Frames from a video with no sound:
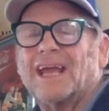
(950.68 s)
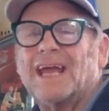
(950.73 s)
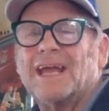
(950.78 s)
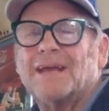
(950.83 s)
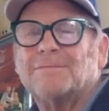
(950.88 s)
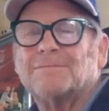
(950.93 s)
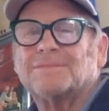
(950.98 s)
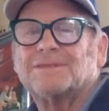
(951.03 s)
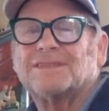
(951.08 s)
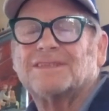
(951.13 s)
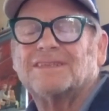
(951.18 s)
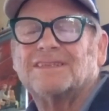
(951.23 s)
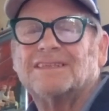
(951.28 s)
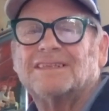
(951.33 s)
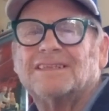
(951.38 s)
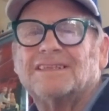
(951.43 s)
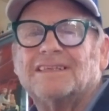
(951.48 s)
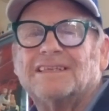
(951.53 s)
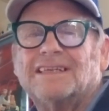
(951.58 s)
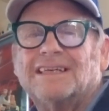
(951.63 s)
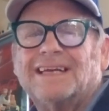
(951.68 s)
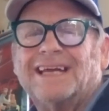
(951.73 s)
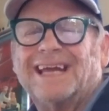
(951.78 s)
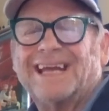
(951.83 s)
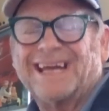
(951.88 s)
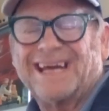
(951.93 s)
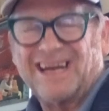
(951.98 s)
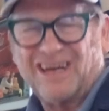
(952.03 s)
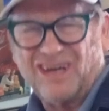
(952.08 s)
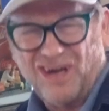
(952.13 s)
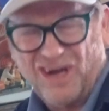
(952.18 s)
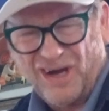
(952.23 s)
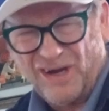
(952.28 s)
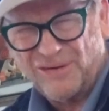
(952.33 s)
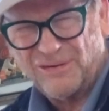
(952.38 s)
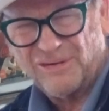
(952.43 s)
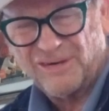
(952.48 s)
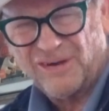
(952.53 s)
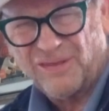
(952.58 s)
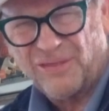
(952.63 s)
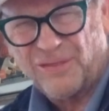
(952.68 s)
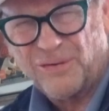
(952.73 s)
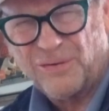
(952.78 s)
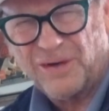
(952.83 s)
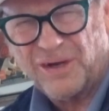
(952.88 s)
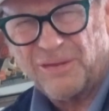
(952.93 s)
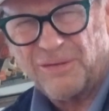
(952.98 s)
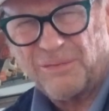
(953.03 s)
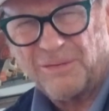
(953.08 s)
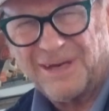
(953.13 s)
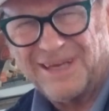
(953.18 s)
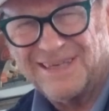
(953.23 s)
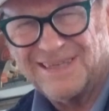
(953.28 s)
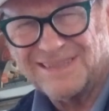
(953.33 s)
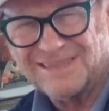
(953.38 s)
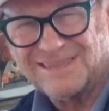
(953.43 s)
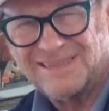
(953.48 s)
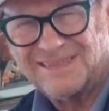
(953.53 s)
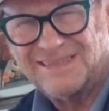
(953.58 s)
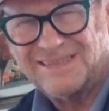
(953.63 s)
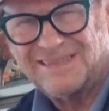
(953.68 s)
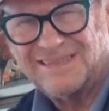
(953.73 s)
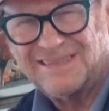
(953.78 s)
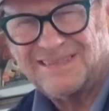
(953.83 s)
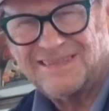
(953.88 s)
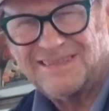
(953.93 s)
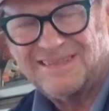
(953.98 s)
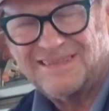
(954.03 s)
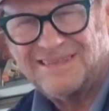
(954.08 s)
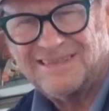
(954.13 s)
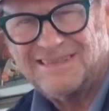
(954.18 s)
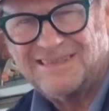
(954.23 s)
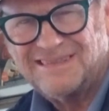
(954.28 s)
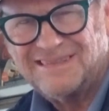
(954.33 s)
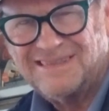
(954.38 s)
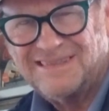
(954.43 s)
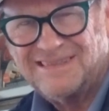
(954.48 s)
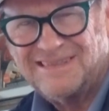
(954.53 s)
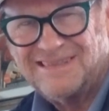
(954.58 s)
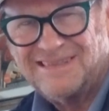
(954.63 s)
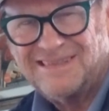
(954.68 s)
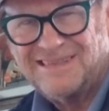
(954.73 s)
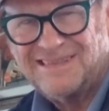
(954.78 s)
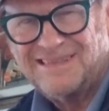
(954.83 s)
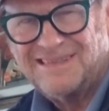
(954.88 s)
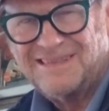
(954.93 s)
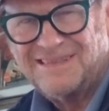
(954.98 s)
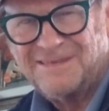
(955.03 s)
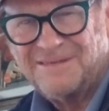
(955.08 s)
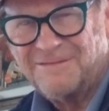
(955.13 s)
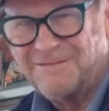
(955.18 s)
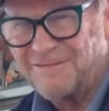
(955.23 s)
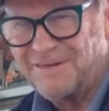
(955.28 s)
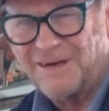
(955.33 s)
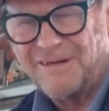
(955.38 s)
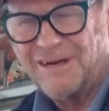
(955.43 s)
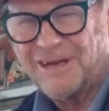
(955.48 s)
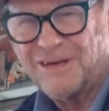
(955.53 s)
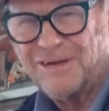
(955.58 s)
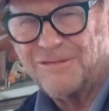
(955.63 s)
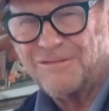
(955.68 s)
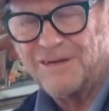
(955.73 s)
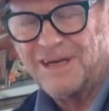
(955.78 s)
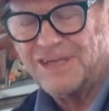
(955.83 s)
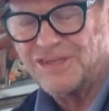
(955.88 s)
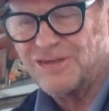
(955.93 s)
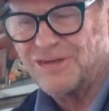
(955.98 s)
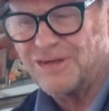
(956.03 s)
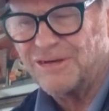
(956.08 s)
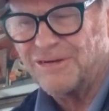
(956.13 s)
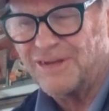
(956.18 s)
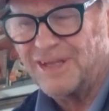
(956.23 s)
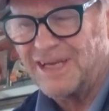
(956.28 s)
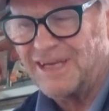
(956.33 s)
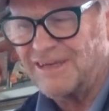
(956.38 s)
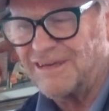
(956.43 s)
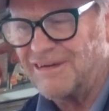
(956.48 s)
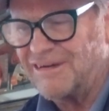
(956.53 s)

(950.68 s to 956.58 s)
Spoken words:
games and got 133 hits. Very good ratio that